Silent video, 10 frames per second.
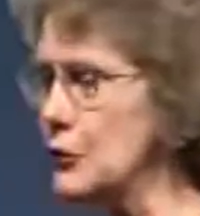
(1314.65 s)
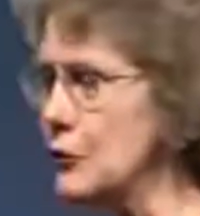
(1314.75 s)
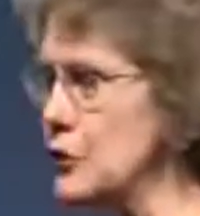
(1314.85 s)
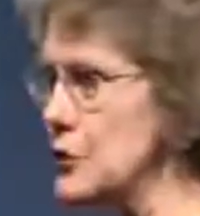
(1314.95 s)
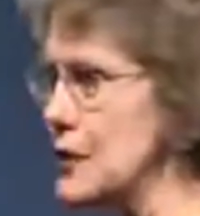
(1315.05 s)
You
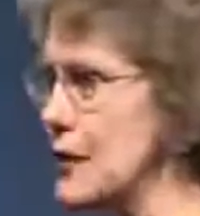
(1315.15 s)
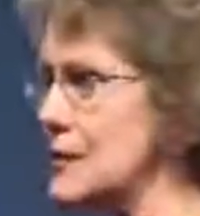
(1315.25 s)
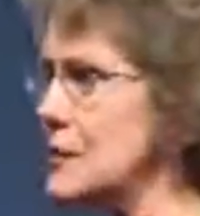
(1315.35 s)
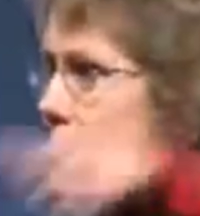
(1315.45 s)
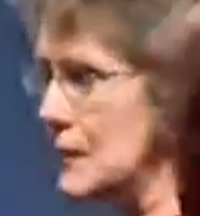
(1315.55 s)
first
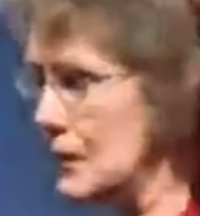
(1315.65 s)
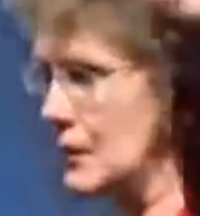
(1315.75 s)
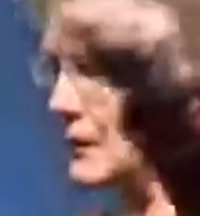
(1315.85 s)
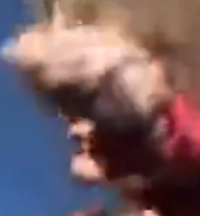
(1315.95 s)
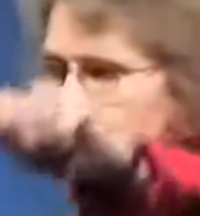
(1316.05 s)
test them in the
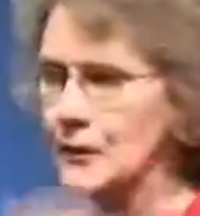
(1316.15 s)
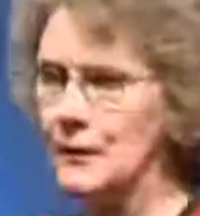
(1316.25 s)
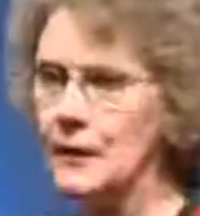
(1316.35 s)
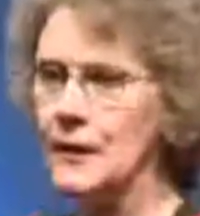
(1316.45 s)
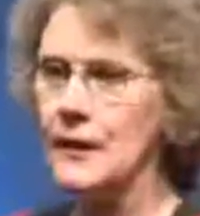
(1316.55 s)

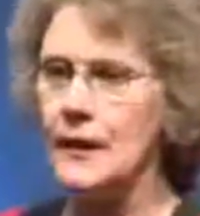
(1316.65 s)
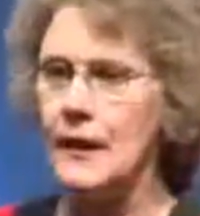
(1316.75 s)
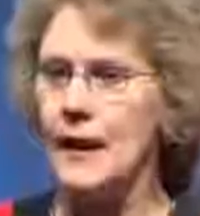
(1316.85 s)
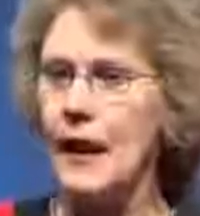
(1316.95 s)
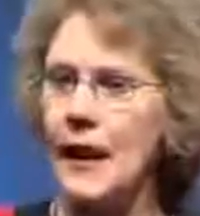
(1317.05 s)
clear,
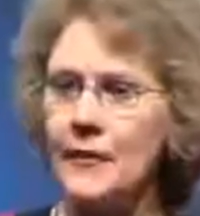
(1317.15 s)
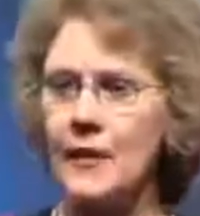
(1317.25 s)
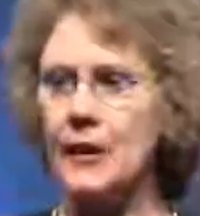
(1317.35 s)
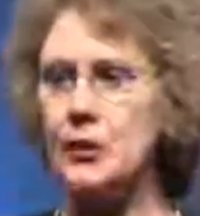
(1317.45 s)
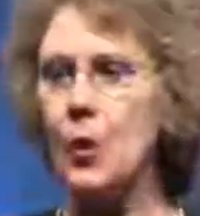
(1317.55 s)

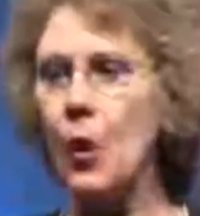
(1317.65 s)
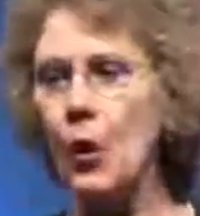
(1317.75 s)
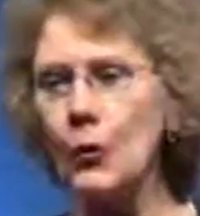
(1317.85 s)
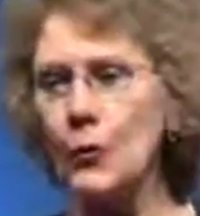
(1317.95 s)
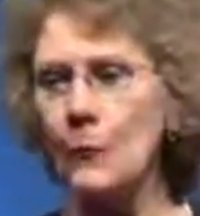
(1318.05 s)
and then you
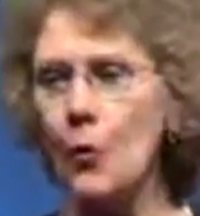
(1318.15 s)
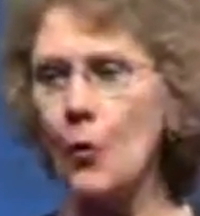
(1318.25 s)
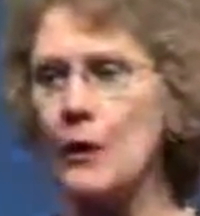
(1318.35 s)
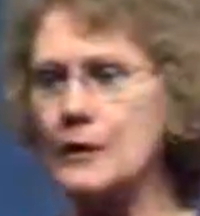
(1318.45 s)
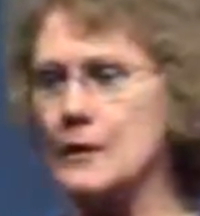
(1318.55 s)
hold the
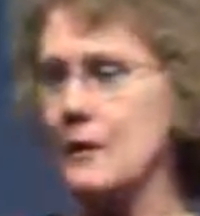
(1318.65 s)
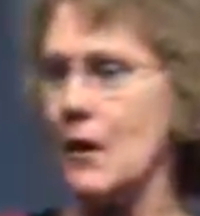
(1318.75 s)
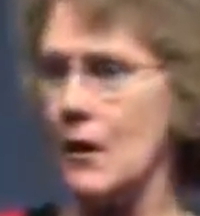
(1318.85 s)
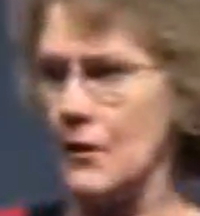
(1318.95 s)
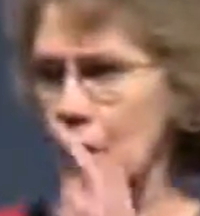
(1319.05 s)
point
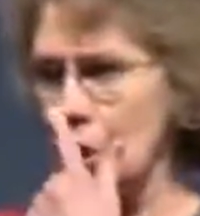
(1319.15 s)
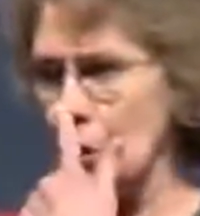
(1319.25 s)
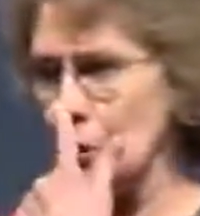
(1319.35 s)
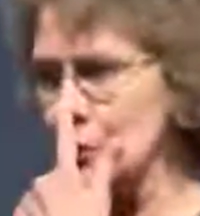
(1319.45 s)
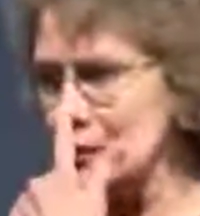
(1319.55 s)
on the
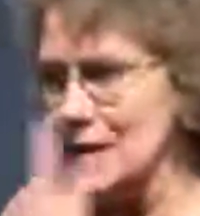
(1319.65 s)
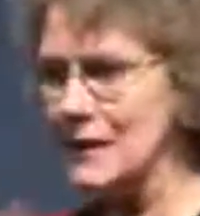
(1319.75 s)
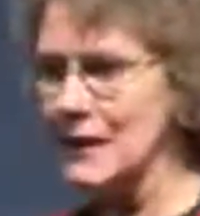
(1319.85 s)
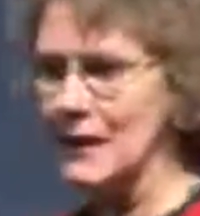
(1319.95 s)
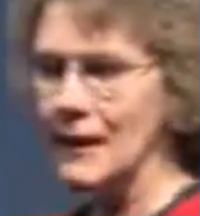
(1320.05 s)
nose,
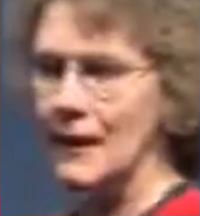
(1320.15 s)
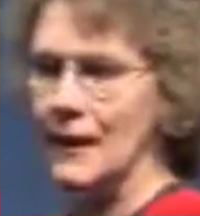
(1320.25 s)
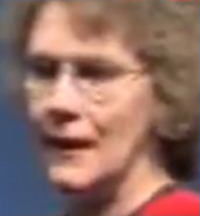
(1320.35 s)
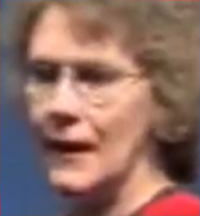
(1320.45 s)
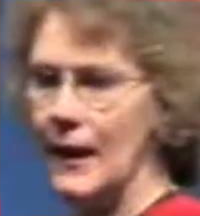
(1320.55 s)

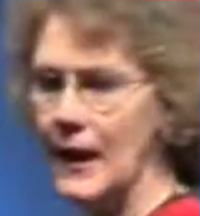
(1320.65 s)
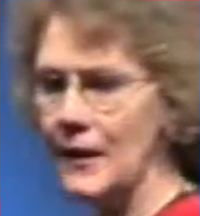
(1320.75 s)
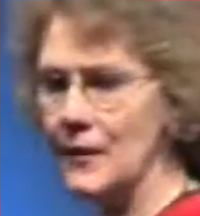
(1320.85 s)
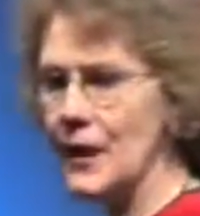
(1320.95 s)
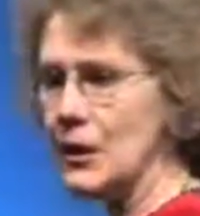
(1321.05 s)

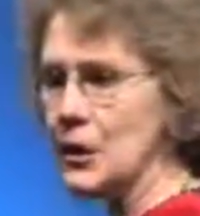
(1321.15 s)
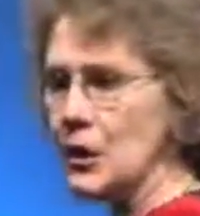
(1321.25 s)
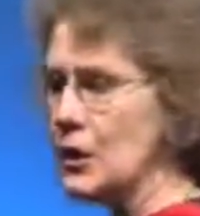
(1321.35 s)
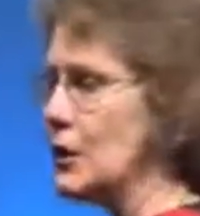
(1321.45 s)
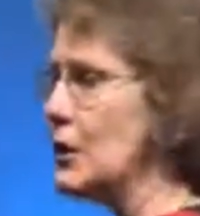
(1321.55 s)
and
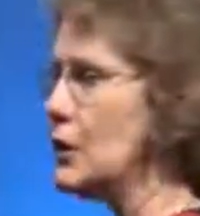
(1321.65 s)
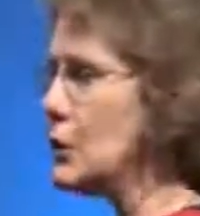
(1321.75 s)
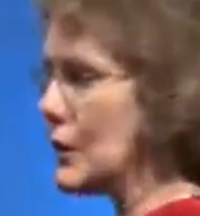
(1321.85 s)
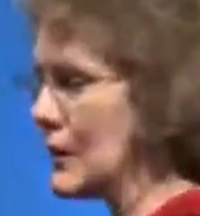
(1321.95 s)
then you